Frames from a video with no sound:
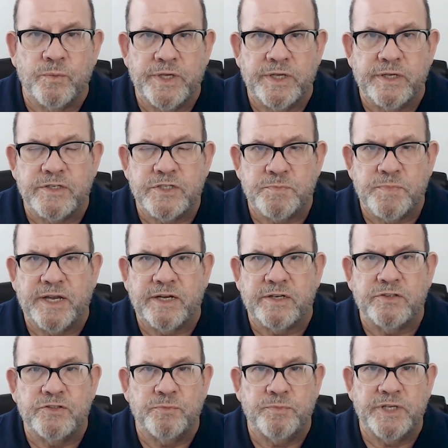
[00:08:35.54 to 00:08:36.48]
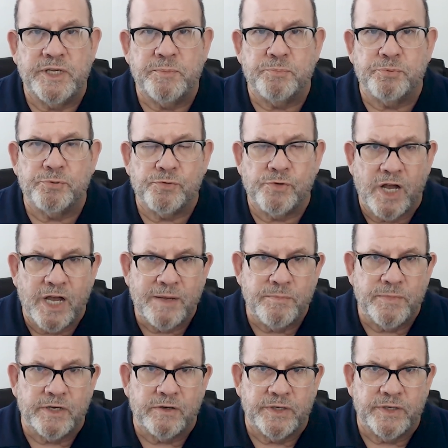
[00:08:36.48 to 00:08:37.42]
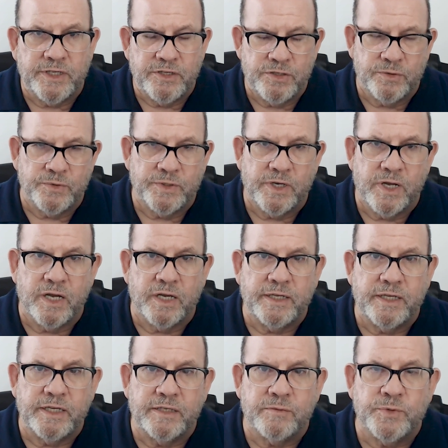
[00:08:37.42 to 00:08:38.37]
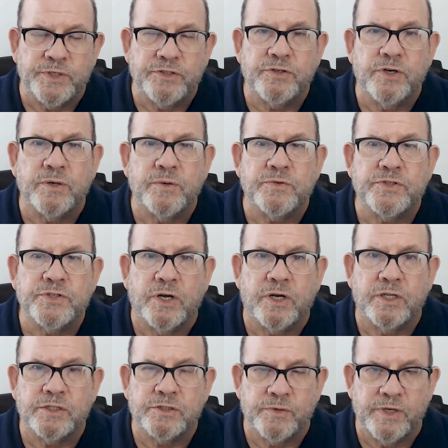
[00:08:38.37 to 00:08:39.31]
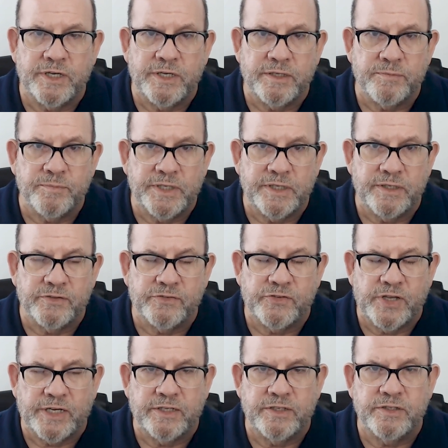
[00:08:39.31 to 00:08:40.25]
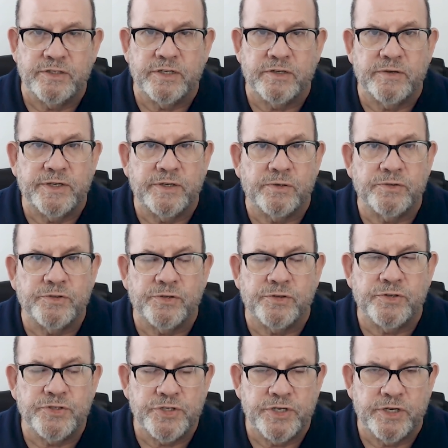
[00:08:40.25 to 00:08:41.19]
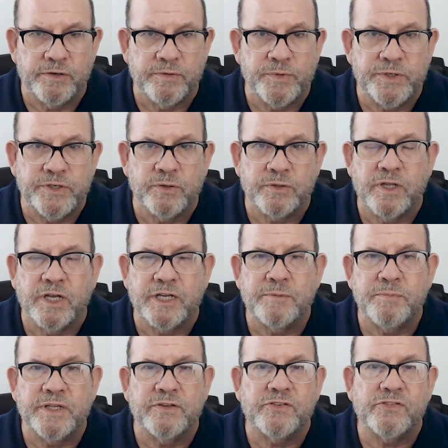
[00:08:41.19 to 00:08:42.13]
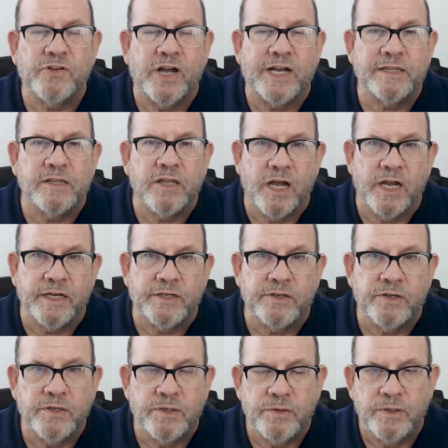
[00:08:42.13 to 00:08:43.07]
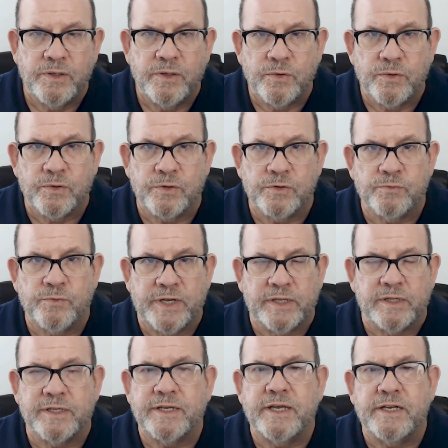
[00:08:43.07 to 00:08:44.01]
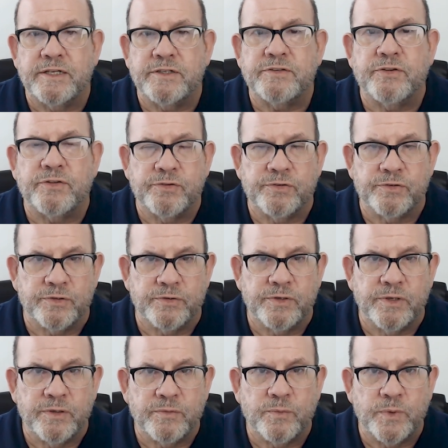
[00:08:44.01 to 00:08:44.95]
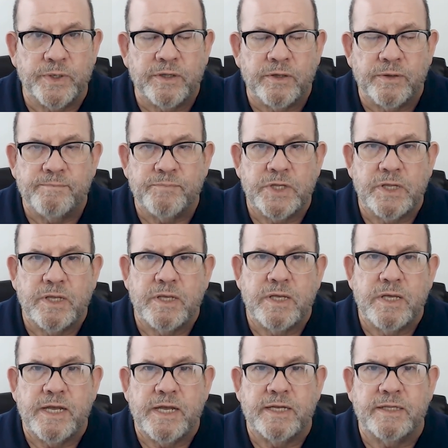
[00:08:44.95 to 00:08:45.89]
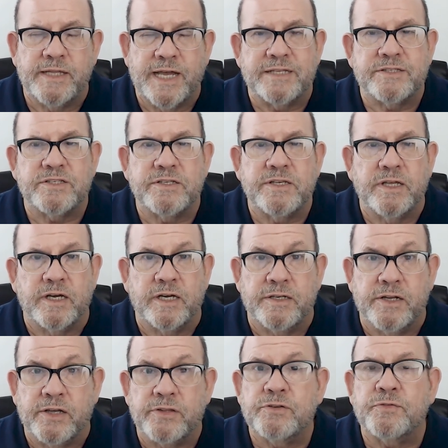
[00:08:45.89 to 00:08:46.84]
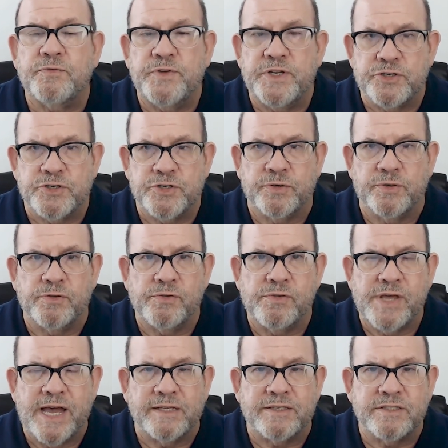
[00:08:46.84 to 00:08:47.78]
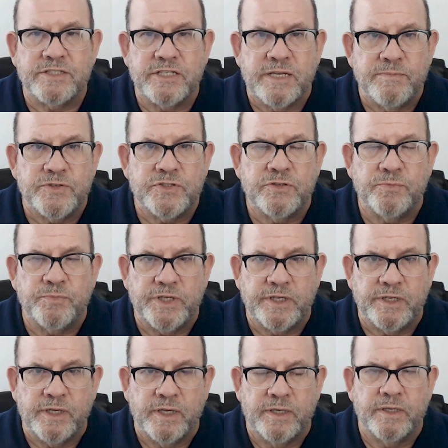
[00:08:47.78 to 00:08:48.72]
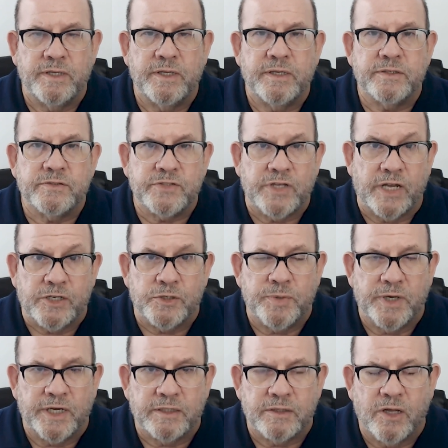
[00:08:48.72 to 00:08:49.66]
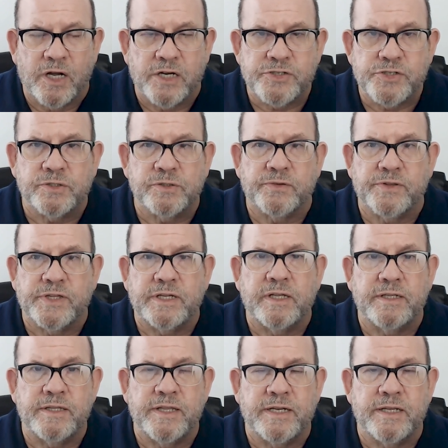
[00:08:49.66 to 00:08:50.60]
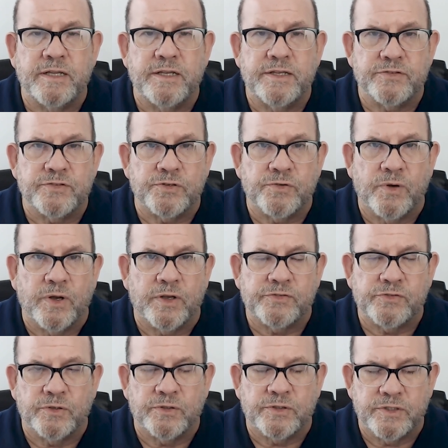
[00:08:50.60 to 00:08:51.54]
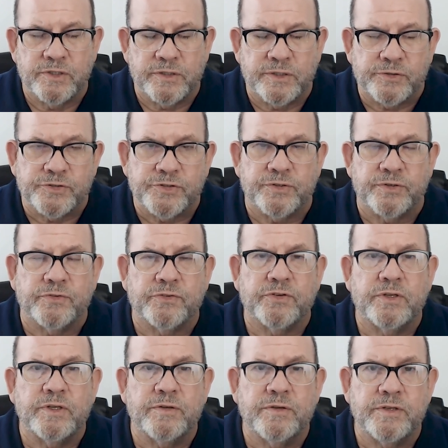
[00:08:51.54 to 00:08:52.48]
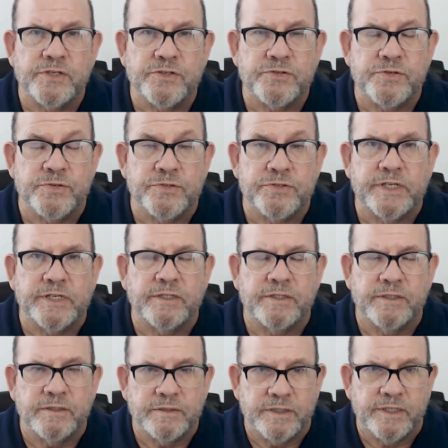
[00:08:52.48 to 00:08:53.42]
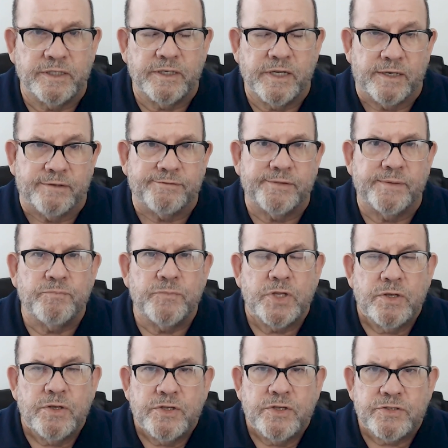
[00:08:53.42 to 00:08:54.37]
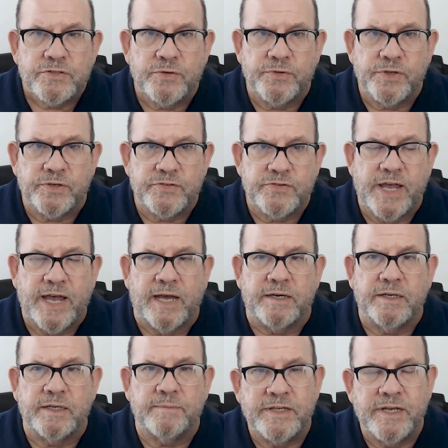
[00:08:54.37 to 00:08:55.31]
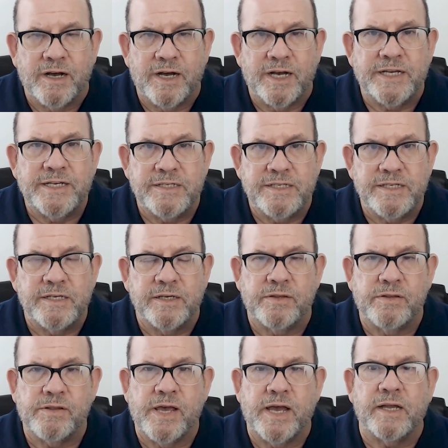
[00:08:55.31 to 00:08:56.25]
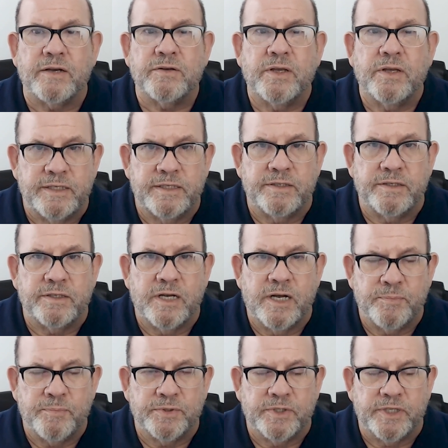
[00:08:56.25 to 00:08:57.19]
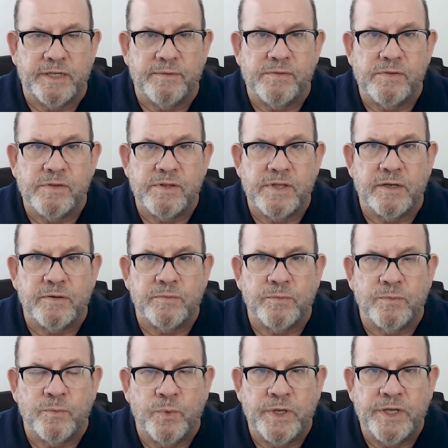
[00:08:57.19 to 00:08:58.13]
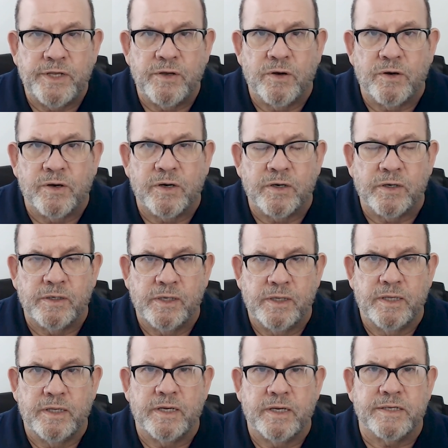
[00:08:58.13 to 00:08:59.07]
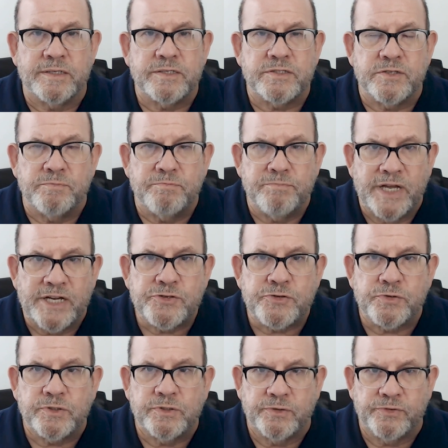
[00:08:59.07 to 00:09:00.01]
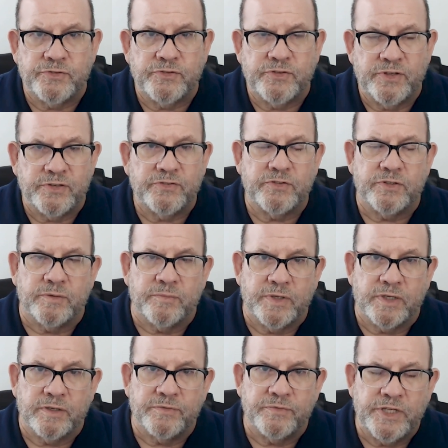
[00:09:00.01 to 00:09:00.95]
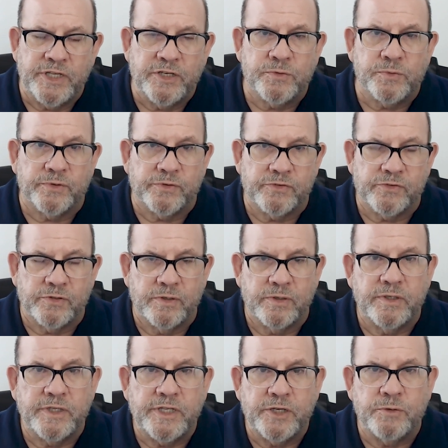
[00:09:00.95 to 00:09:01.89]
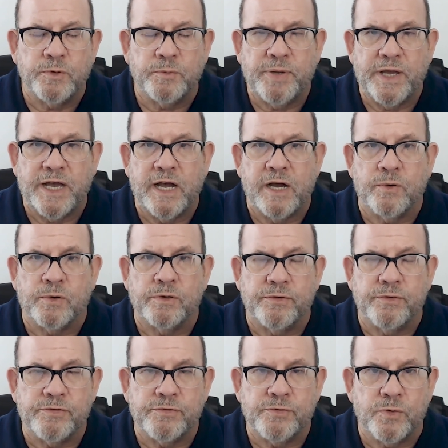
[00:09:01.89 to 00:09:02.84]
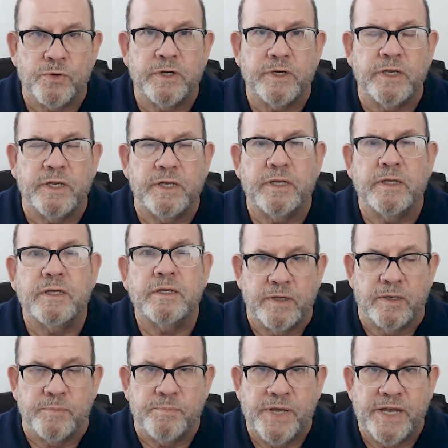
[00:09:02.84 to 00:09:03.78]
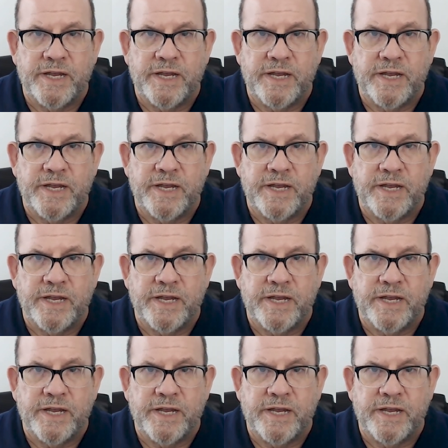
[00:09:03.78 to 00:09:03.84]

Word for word: we expect to be primary, you and I, and we don't tolerate being secondary or tertiary. We don't like being sidelined or relegated to third wheel. And that's another feature that seems to be psychobiological, that, that is across all cultures, interestingly enough. So there's that. The idea that in coupling that we are a symmetrical system of equals, equal power, authority, uh,